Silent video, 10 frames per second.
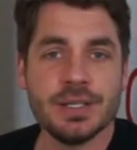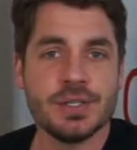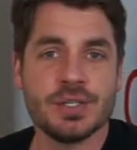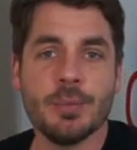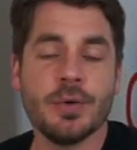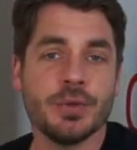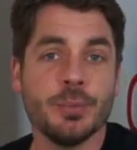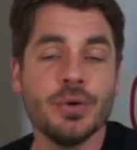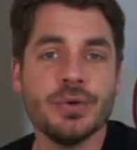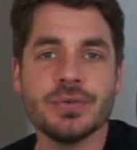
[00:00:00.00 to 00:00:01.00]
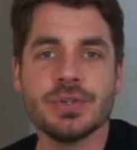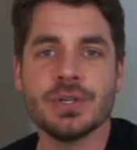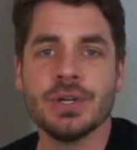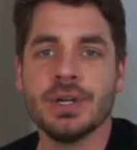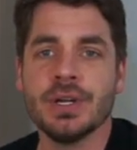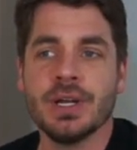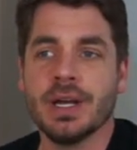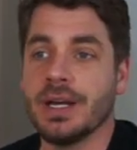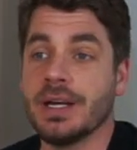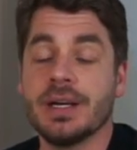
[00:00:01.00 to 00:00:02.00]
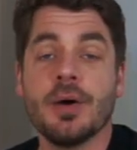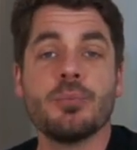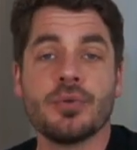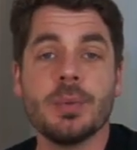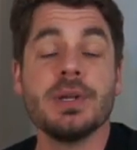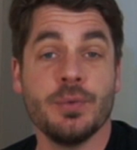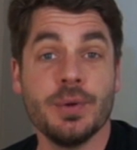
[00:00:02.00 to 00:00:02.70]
some of the moves. Probably